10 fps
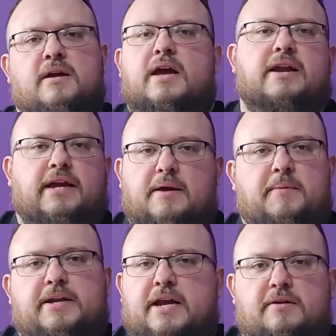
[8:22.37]
and I get
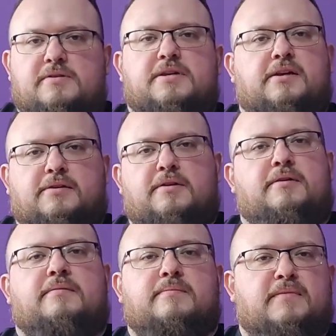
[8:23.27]
my down
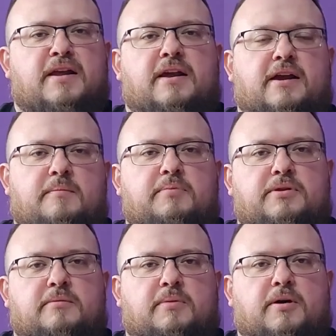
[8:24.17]
signal and I can
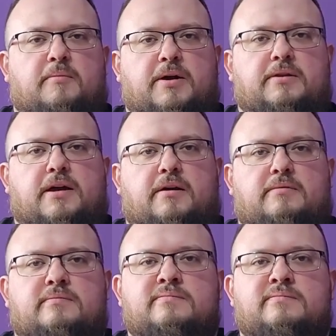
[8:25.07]
put the barbell down.